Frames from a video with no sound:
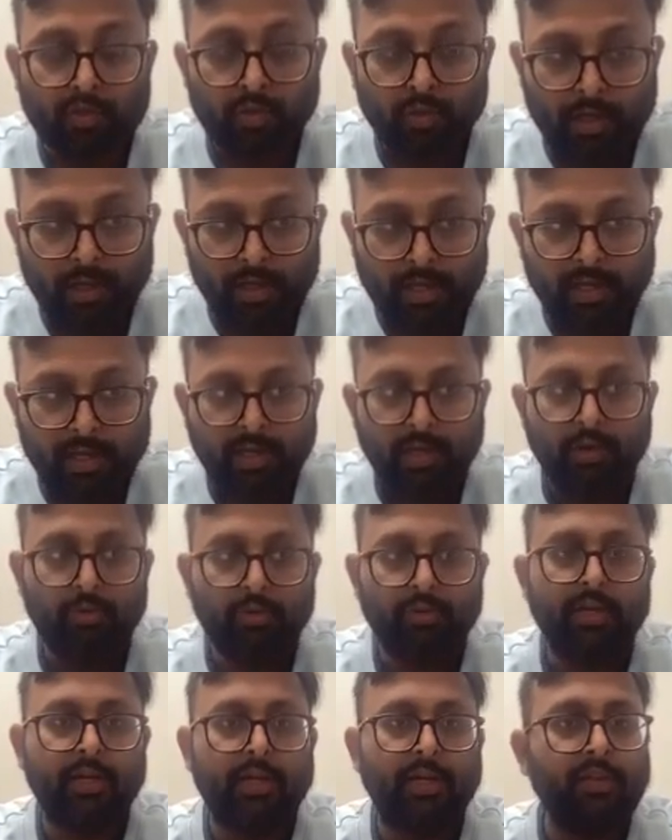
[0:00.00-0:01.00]
to tell
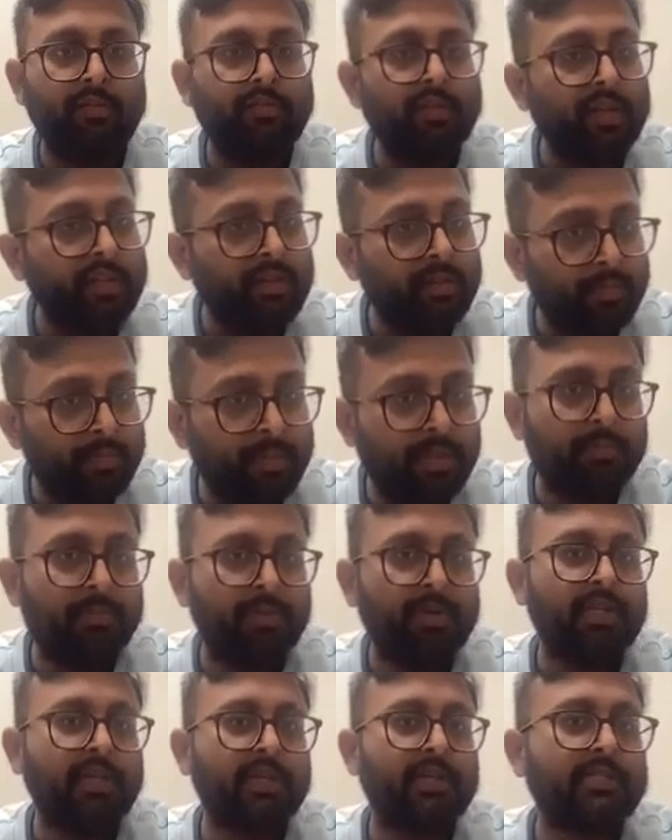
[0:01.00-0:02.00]
you that even in the
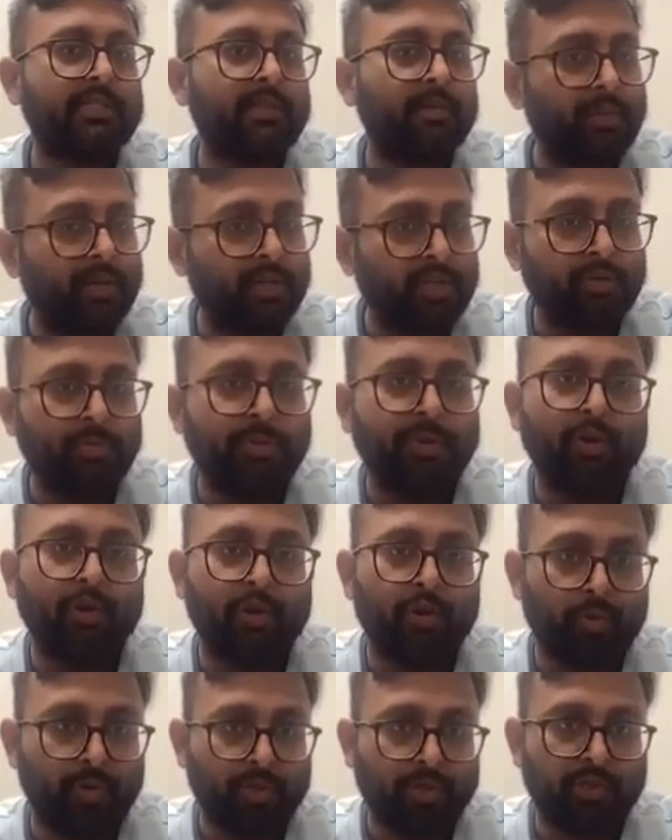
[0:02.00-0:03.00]
paper there are some touch me
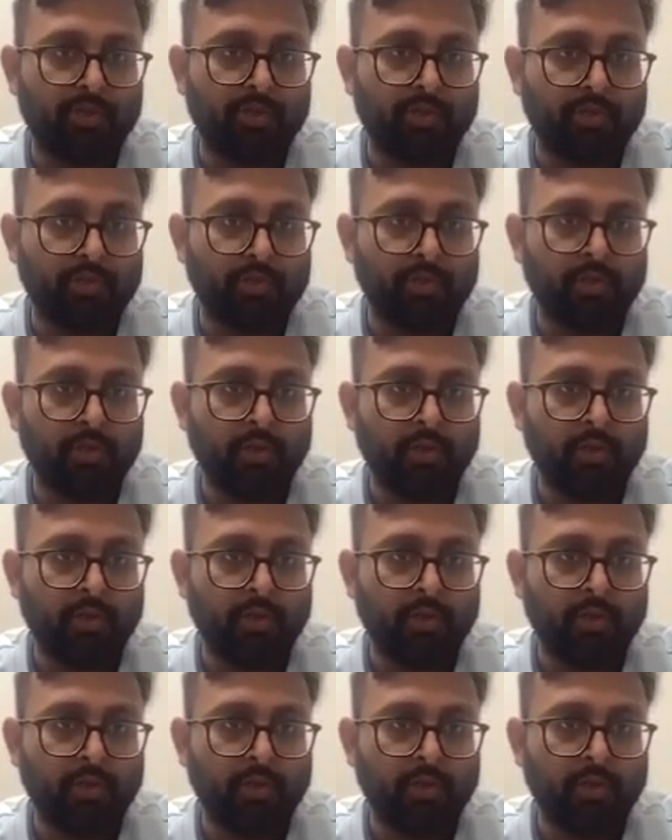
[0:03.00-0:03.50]
not questions.